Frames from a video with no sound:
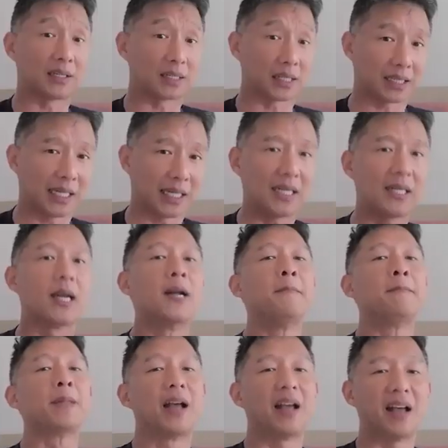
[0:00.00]
of Kentucky,
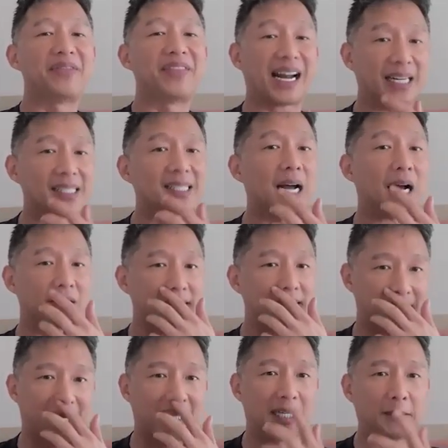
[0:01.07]
that is under
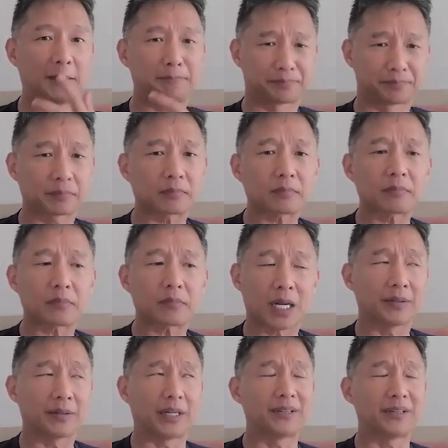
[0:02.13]
study.
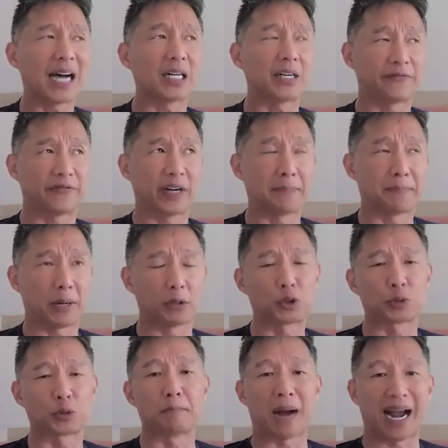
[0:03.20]
They're not
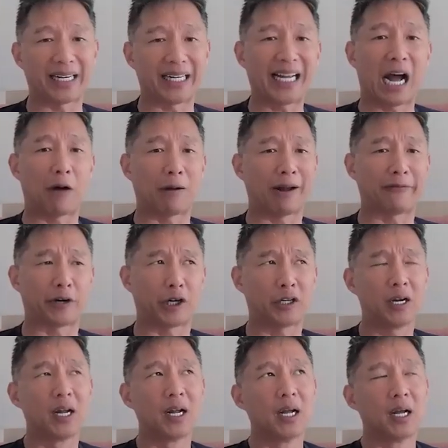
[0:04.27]
opposed to mining.
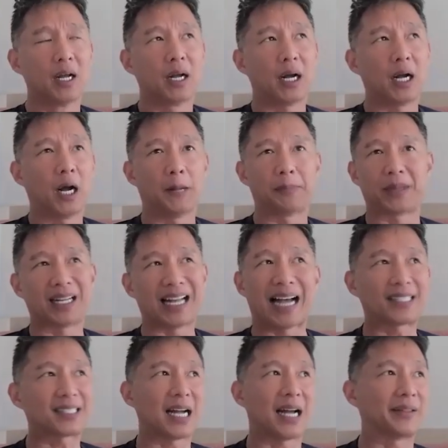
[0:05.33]
However, the
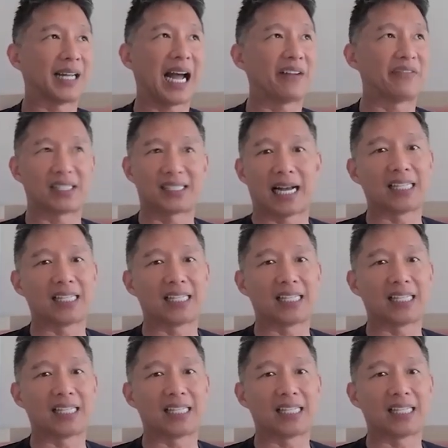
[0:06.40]
last time they have a